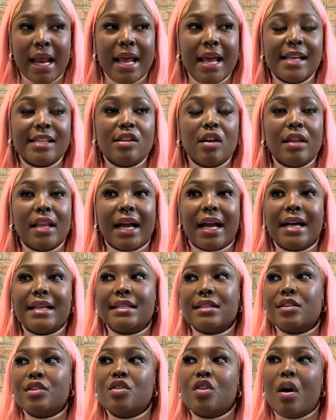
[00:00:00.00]
It's not like I
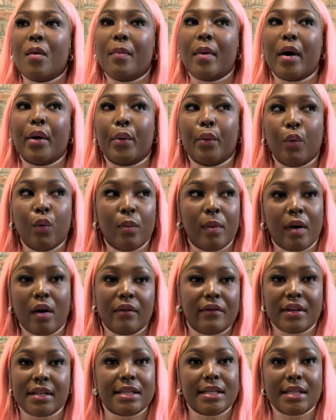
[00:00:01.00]
didn't know about Uber.
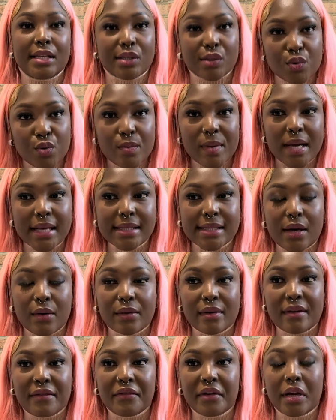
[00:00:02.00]
Obviously there's Uber in South
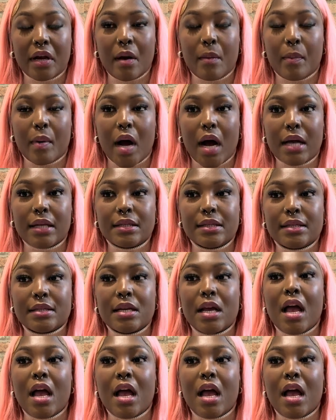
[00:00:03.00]
Africa, but